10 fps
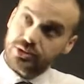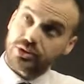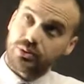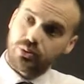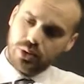
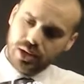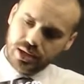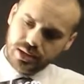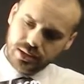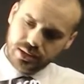So
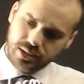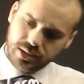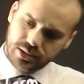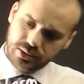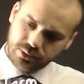1
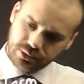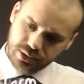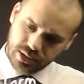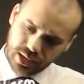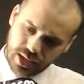equals
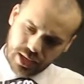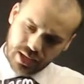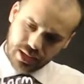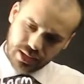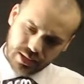
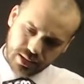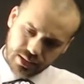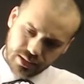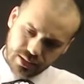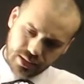a
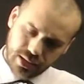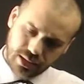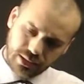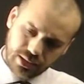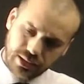
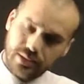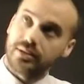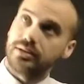ln